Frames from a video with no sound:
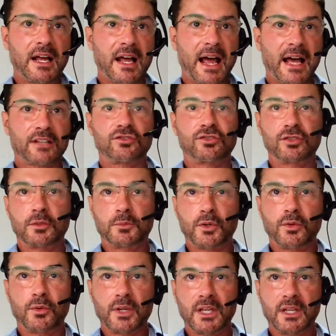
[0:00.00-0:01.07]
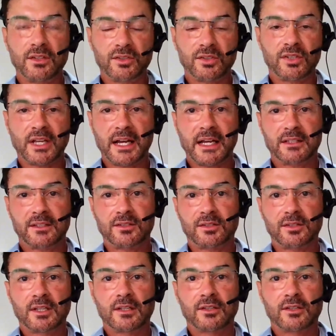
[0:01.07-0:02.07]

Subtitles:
actionable insights.